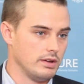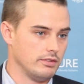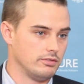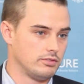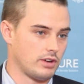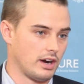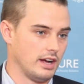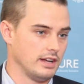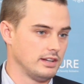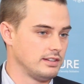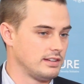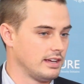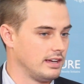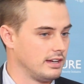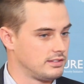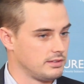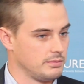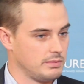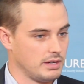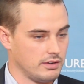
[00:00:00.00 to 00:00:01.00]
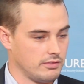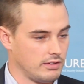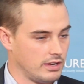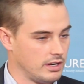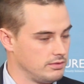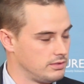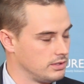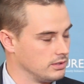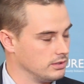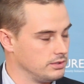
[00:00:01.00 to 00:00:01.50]
we've tried to take some
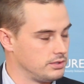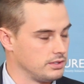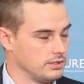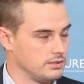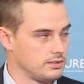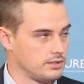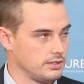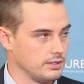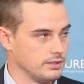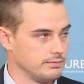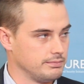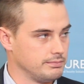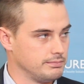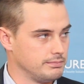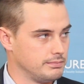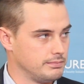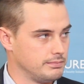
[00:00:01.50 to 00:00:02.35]
innovative solutions to